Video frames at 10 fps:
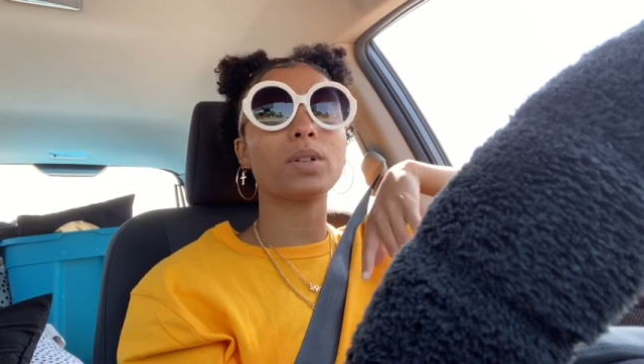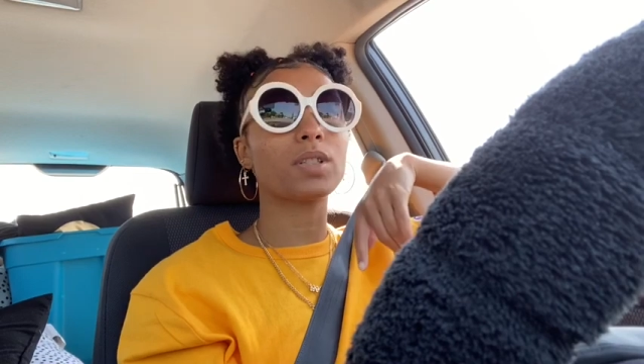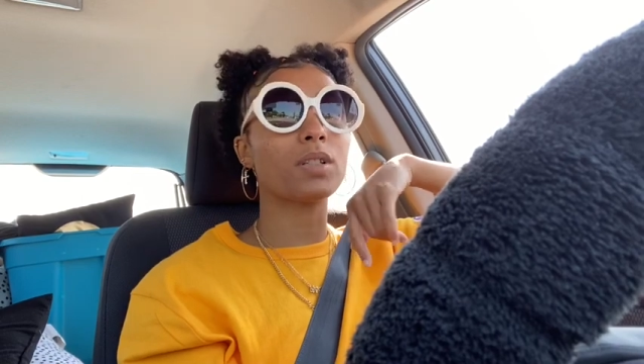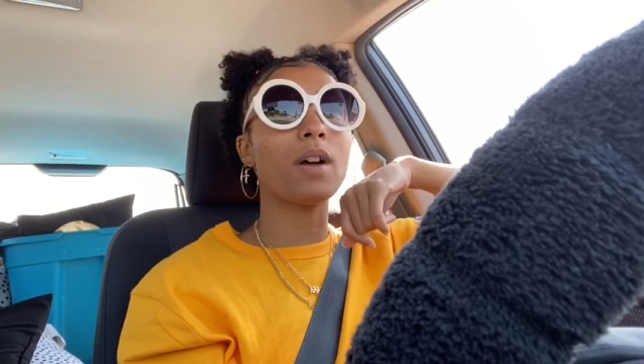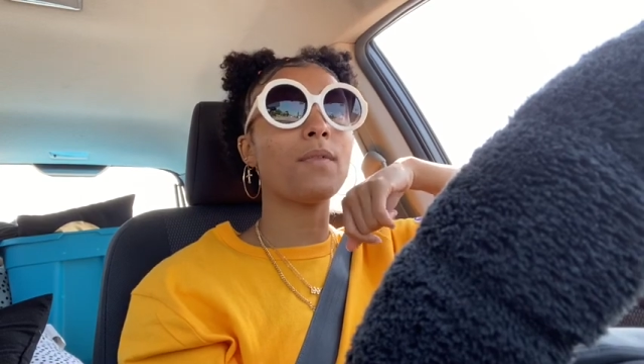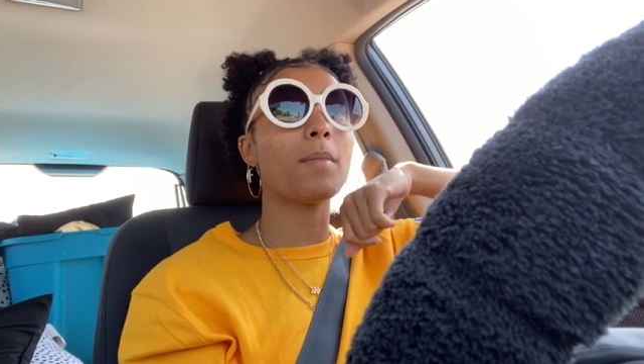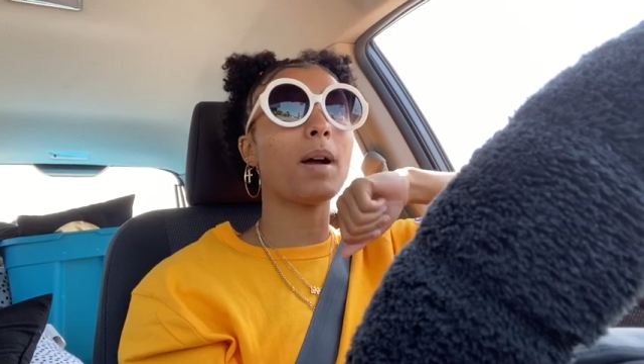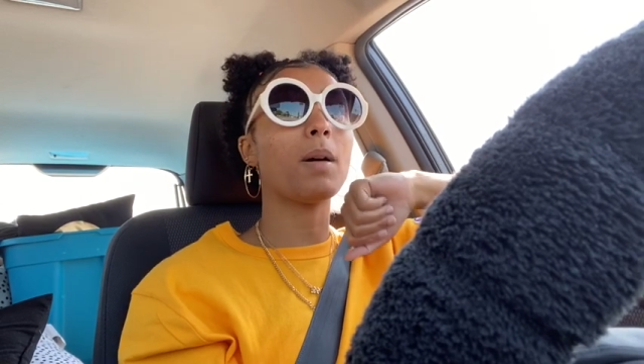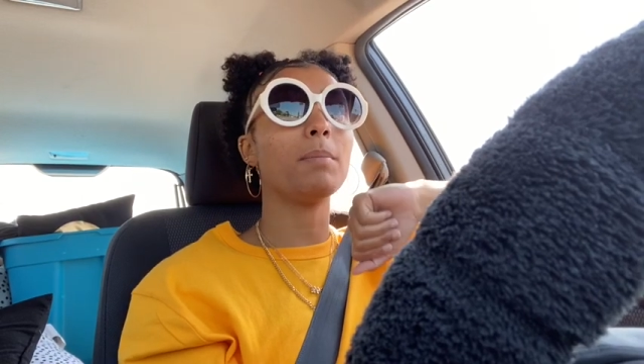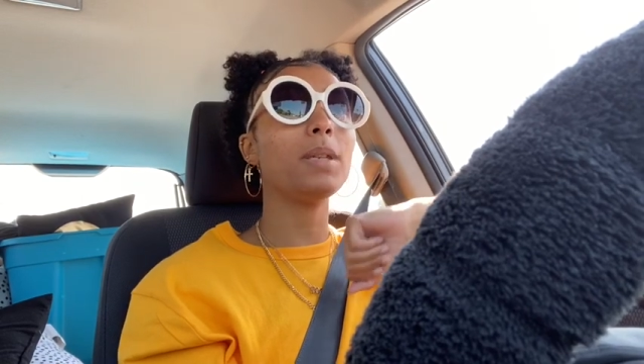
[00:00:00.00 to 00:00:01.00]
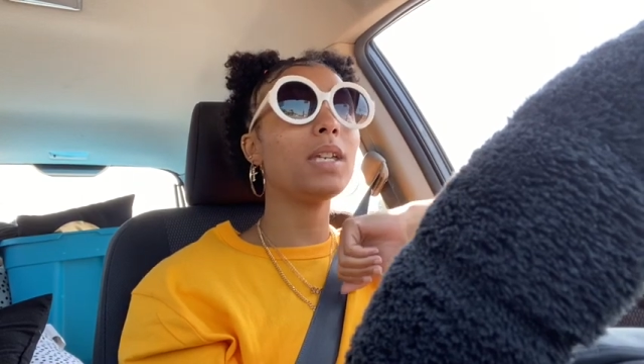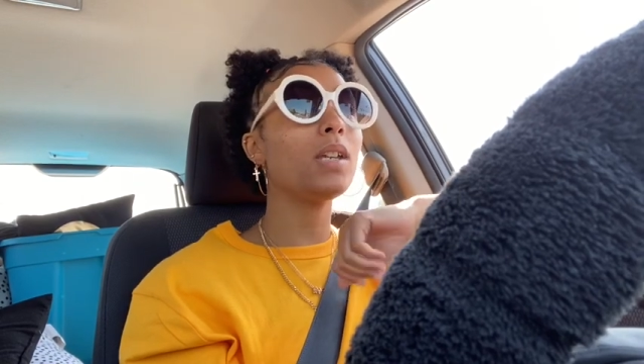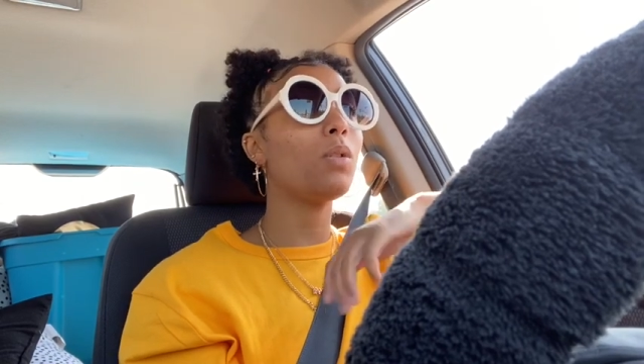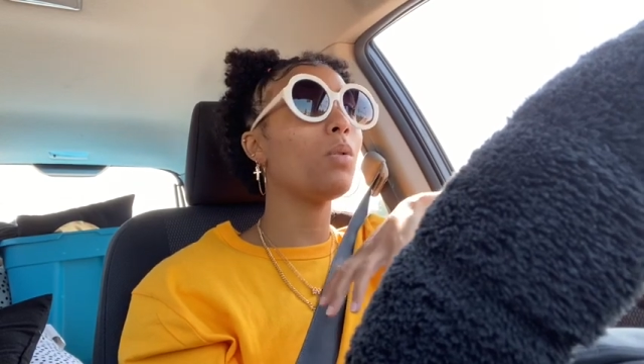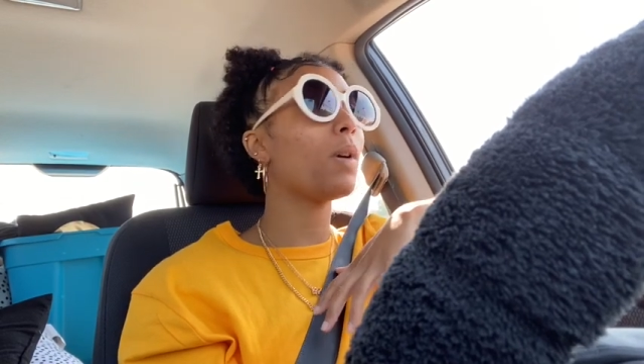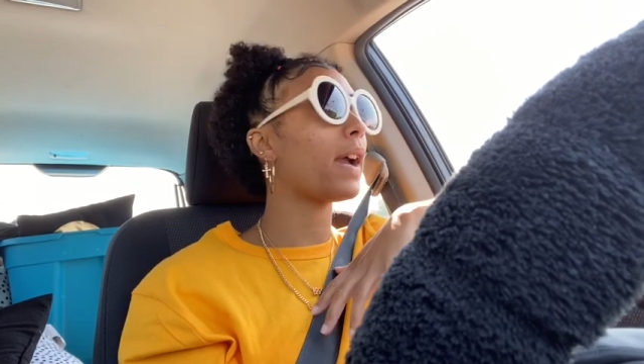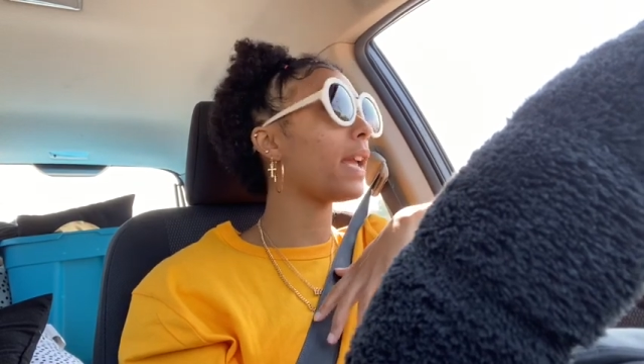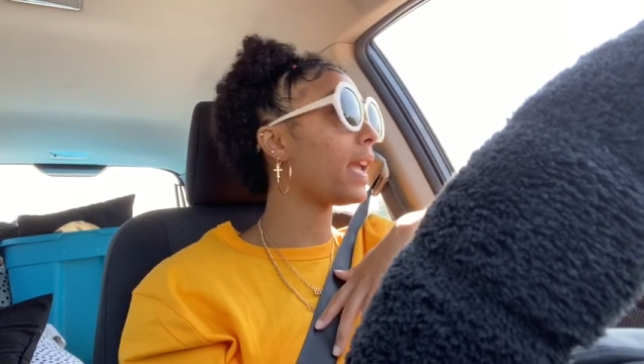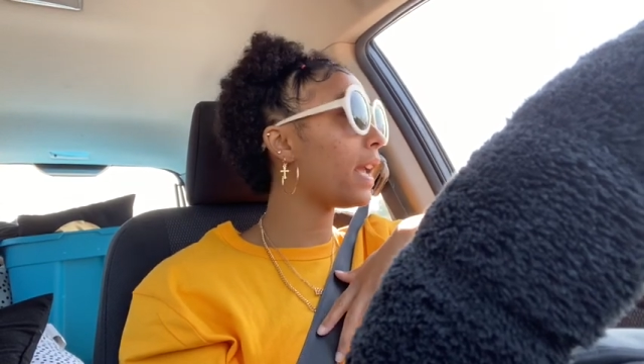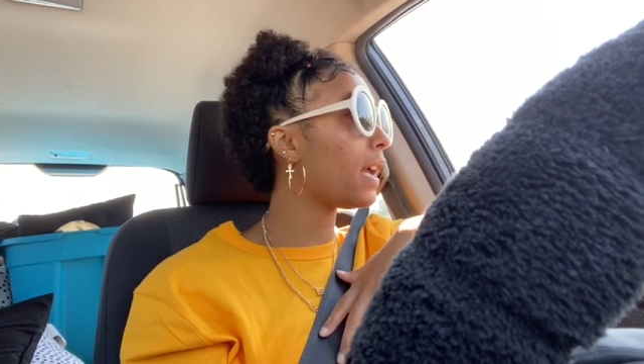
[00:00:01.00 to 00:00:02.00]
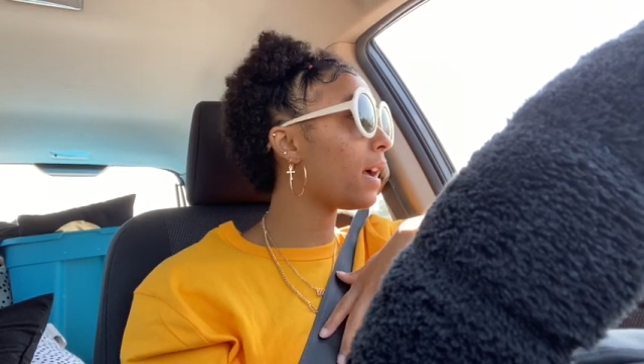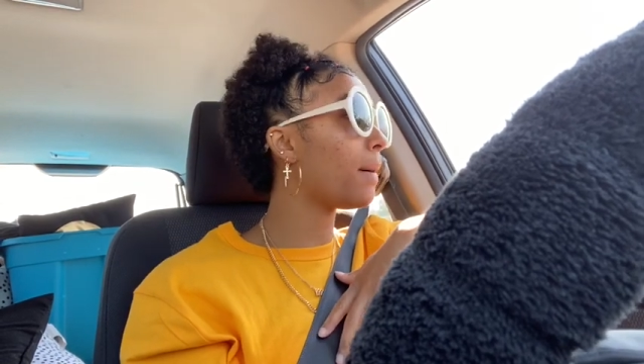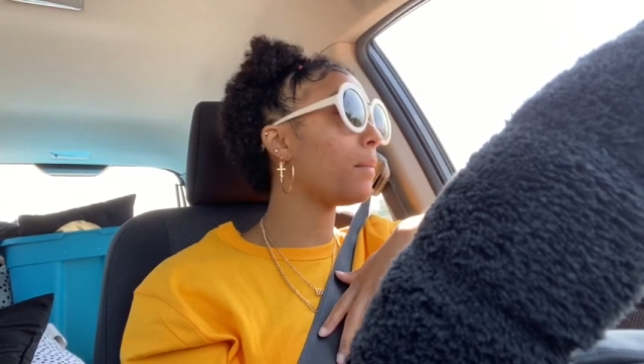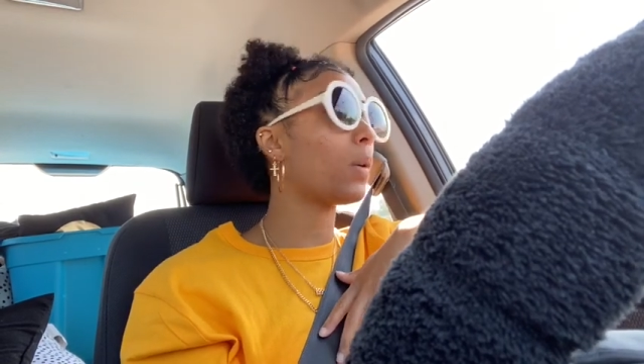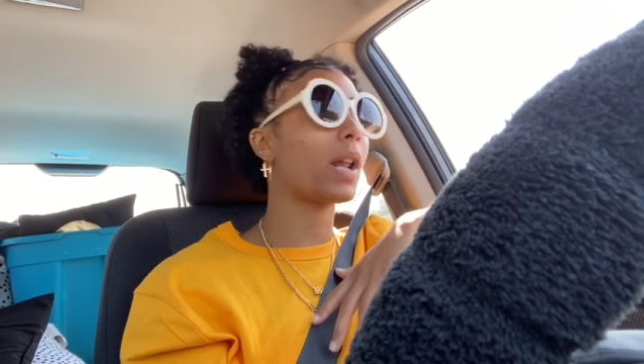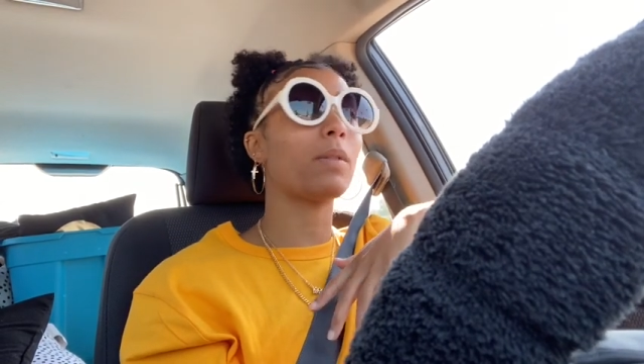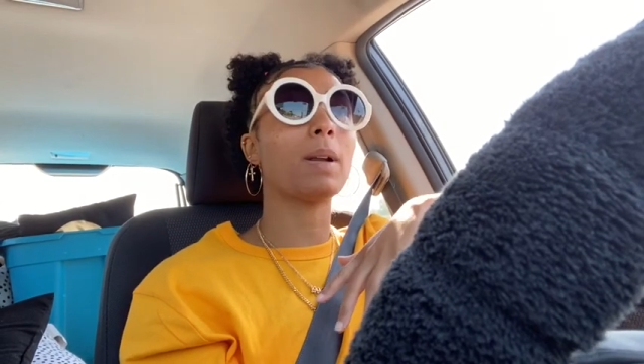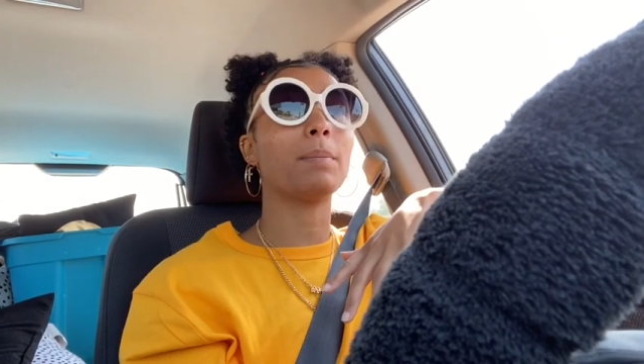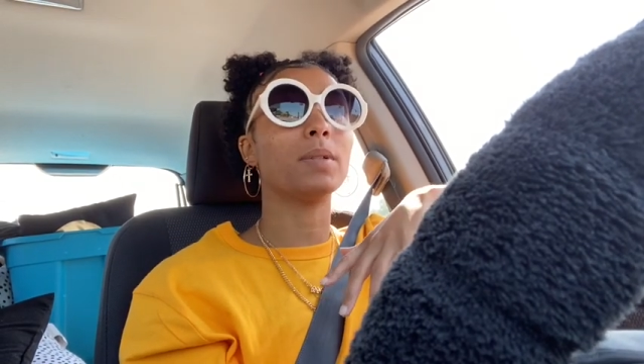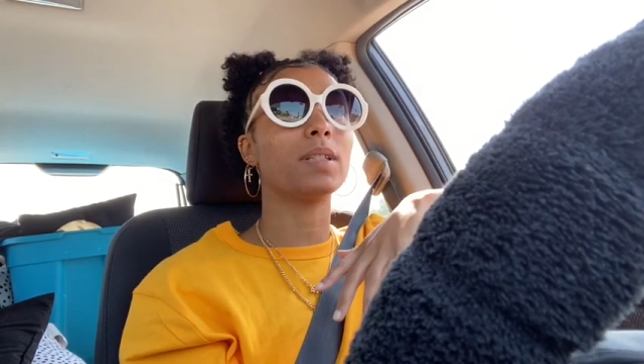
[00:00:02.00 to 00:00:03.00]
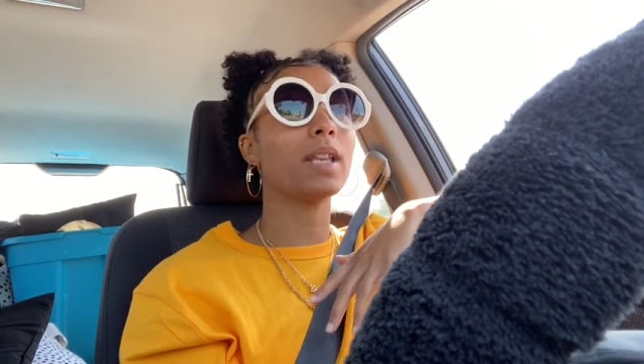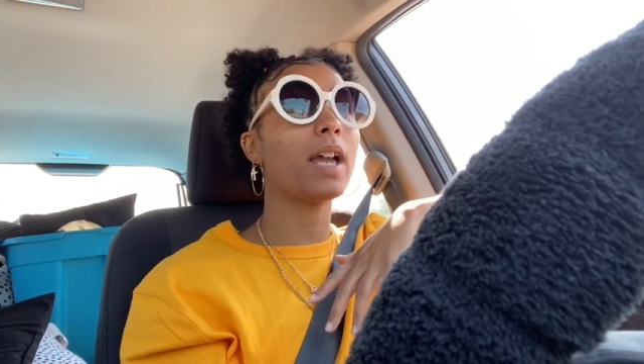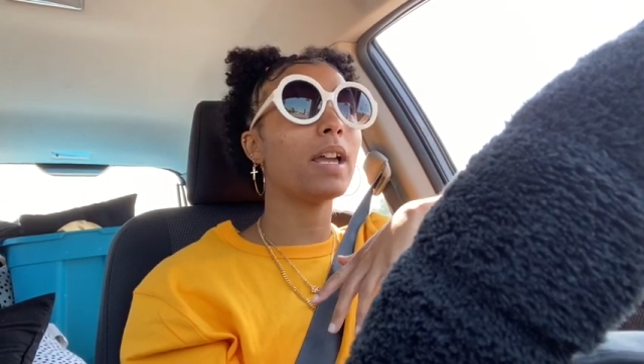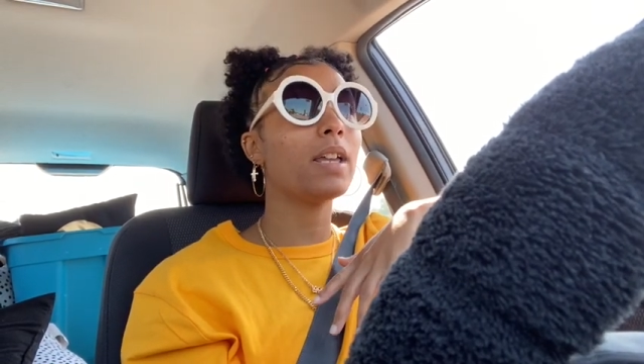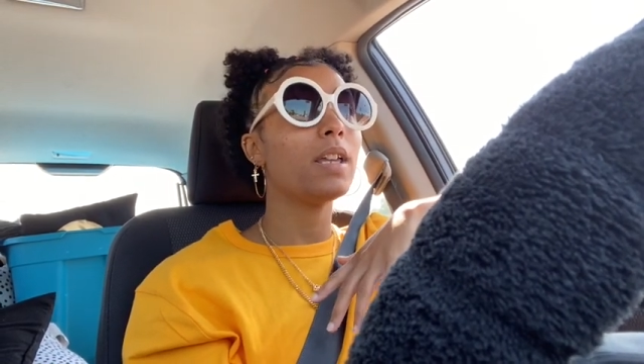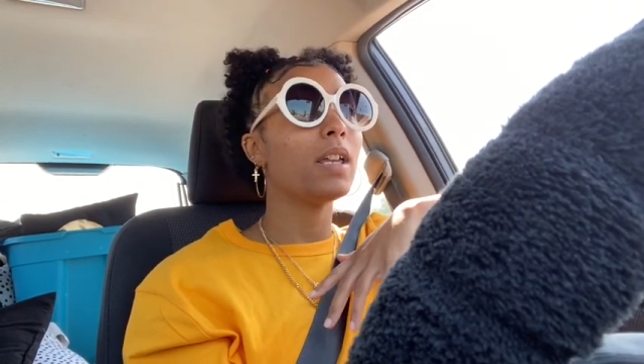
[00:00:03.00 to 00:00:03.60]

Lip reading: stuff about me, who I am, what I represent,